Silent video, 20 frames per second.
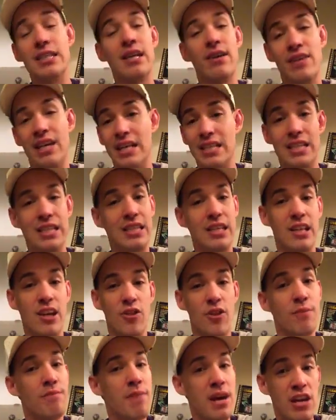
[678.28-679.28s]
Yes, it's
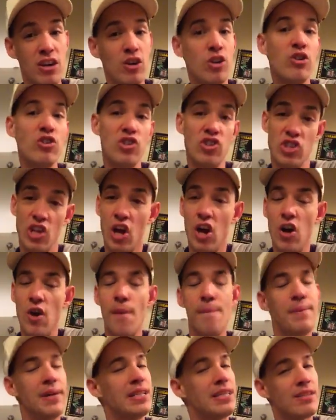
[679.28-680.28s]
another medical show,
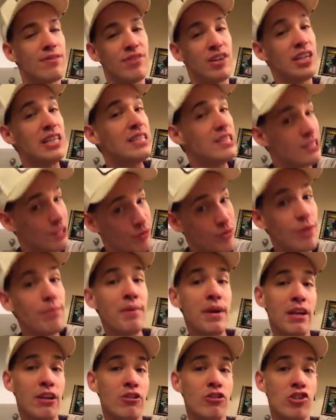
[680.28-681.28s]
but it's a very different
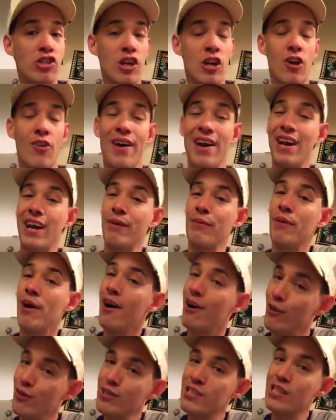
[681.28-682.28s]
medical show. And
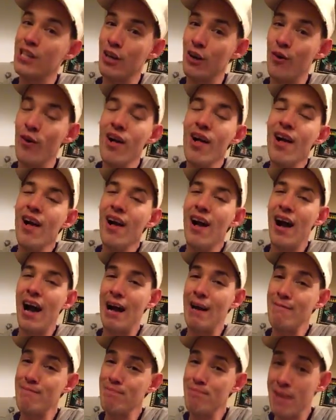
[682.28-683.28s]

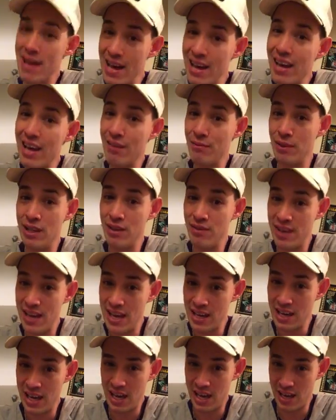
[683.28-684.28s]
I met Emily
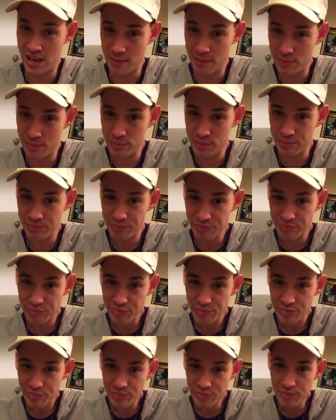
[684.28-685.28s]
Van Camp,
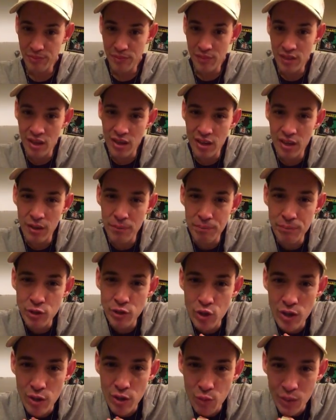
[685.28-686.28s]

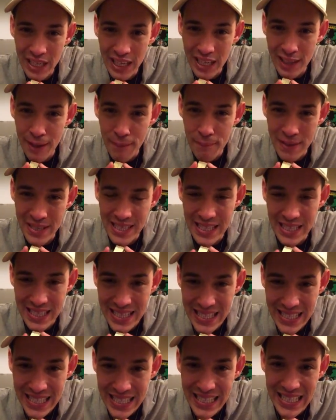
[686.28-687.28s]
do a reading on the missing
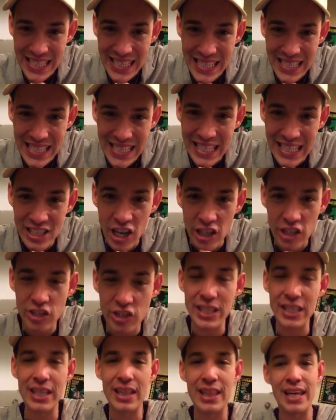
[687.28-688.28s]
CDC doctor
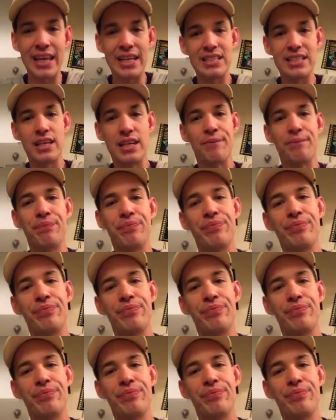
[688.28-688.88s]
in Atlanta.